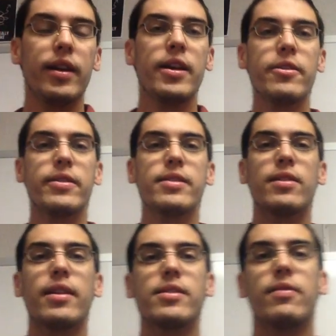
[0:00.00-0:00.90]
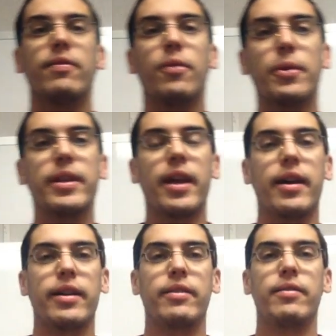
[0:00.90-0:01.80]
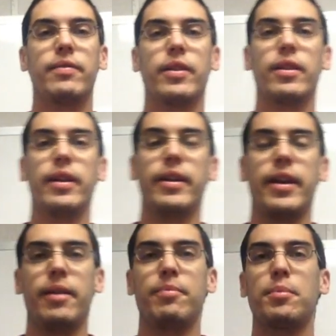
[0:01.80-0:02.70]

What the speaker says: Here is lesson 49 for clarinet.